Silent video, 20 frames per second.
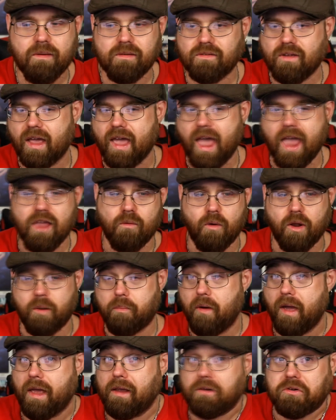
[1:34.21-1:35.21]
It was like, hey, you want to
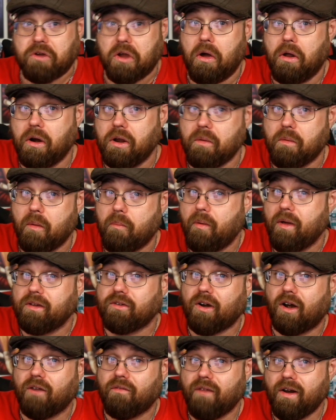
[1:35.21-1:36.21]
play Yoda? You want to play
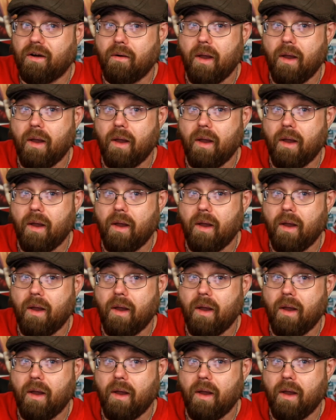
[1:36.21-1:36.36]
Darth Vader?